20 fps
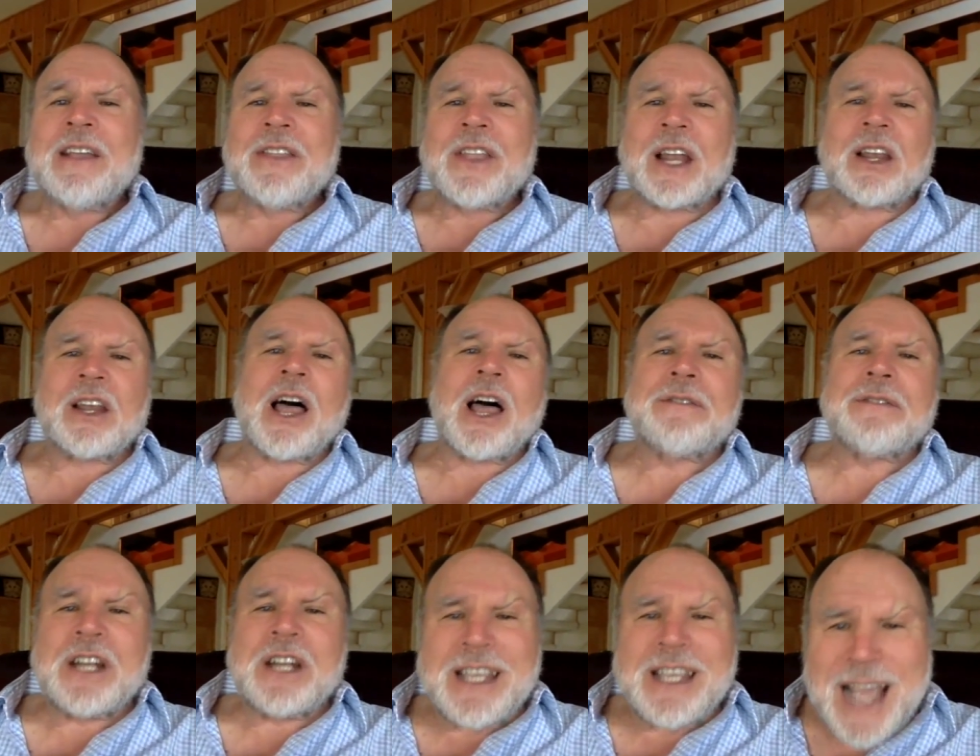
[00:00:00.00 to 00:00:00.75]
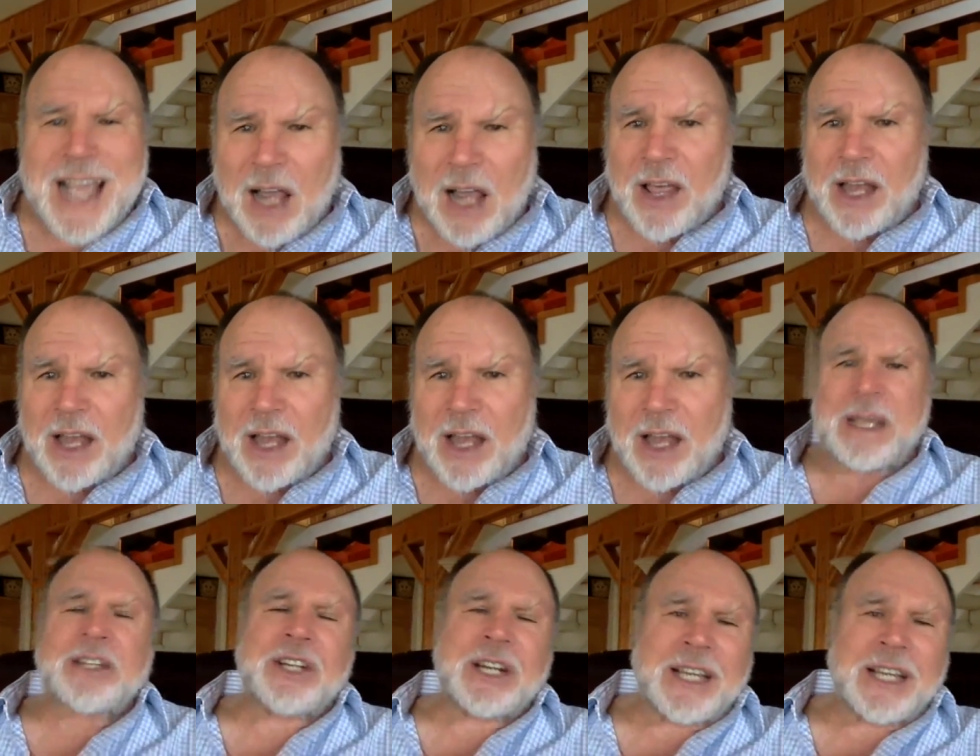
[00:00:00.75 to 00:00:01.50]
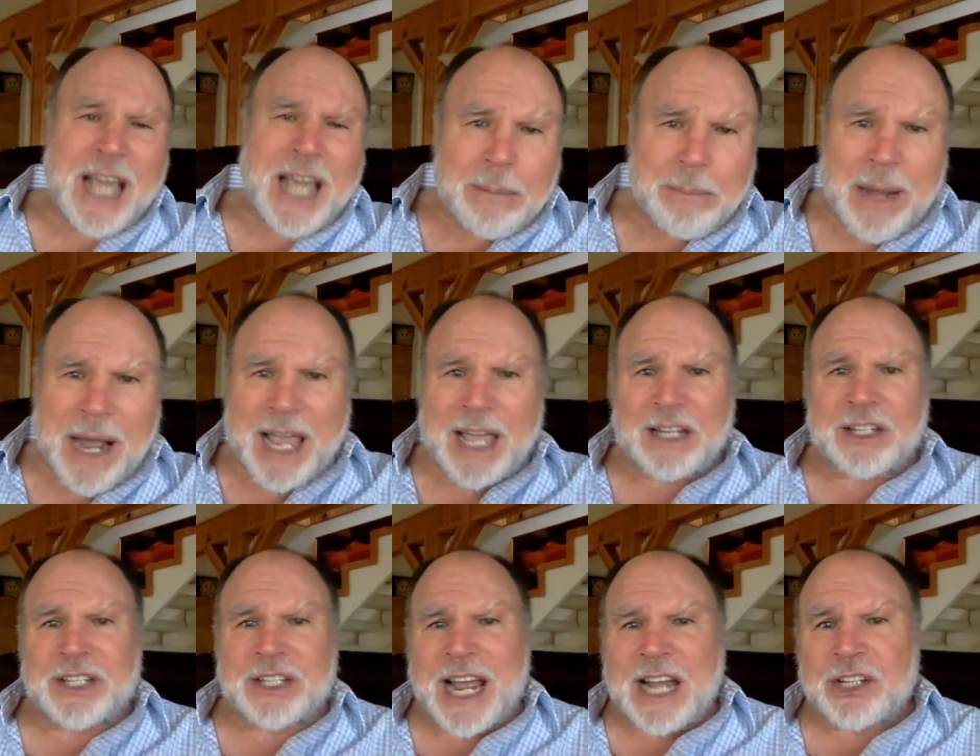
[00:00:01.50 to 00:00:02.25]
that love to yell at me to get my
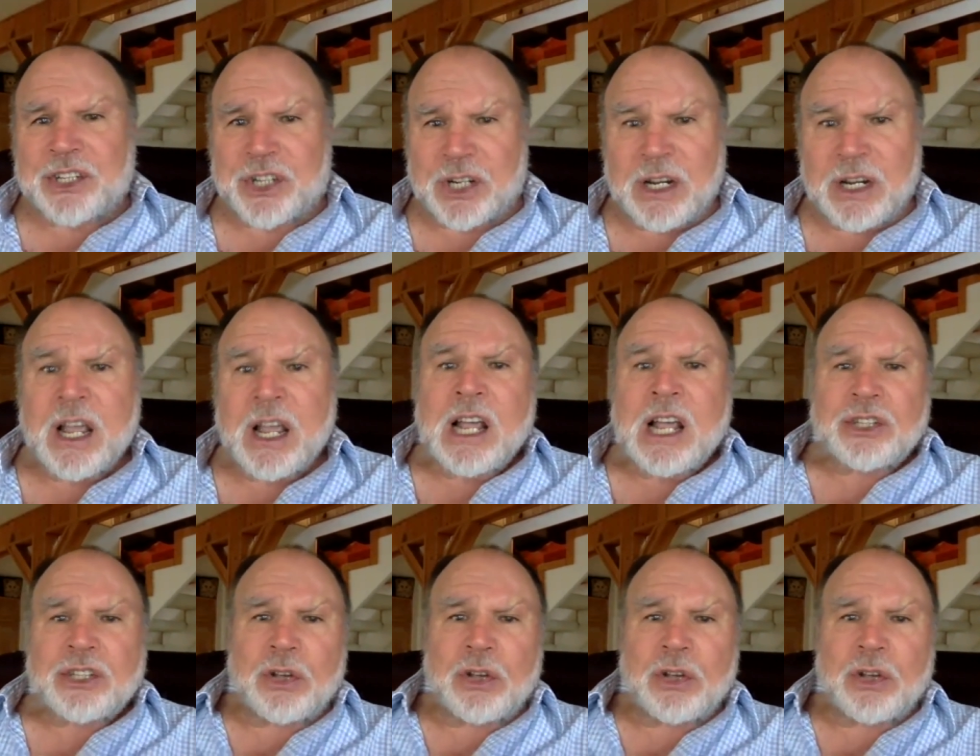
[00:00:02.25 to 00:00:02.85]
attention